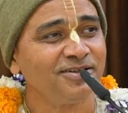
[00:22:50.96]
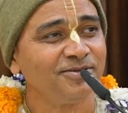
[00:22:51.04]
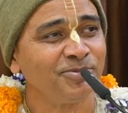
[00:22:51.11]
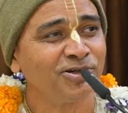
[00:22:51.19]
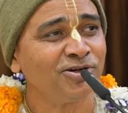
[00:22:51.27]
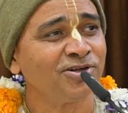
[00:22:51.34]

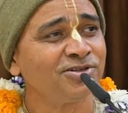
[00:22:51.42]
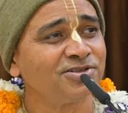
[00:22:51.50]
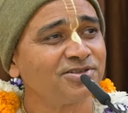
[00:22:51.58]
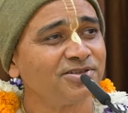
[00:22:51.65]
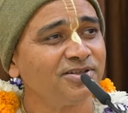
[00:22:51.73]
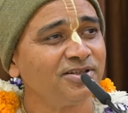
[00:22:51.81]

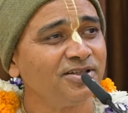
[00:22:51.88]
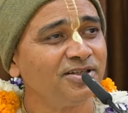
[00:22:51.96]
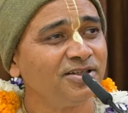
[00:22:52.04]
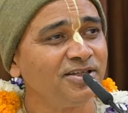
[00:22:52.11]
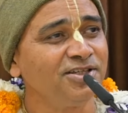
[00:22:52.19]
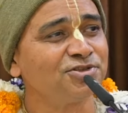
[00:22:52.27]
Because
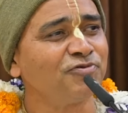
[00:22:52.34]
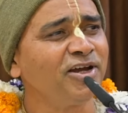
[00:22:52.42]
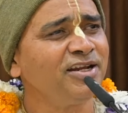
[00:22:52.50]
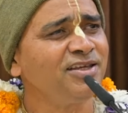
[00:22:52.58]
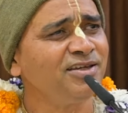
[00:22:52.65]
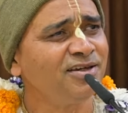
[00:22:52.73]
he is
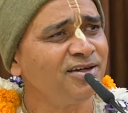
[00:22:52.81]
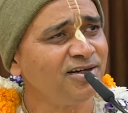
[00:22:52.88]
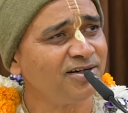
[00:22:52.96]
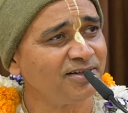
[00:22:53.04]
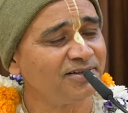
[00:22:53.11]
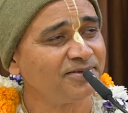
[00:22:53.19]
very
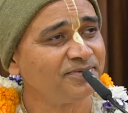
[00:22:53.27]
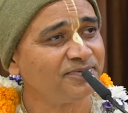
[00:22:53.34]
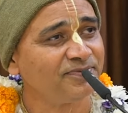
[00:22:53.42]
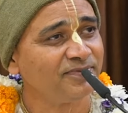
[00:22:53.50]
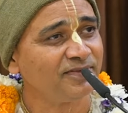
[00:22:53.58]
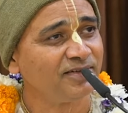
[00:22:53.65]
eager
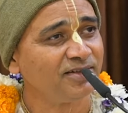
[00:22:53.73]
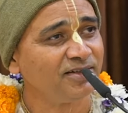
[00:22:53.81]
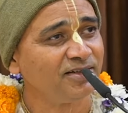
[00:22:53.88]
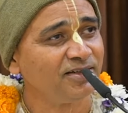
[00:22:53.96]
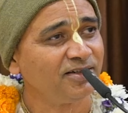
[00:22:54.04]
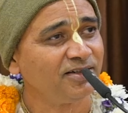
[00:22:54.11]

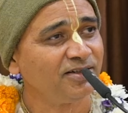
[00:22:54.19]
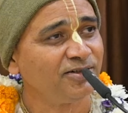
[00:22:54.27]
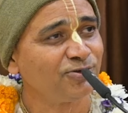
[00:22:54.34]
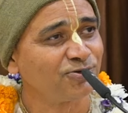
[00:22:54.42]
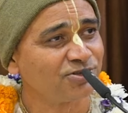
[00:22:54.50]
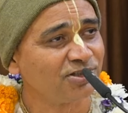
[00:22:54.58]

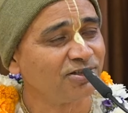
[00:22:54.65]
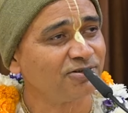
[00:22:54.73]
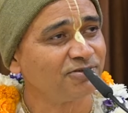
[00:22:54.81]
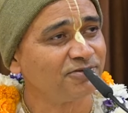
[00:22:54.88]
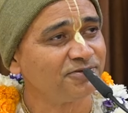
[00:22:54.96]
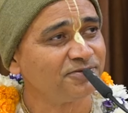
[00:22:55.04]
to serve.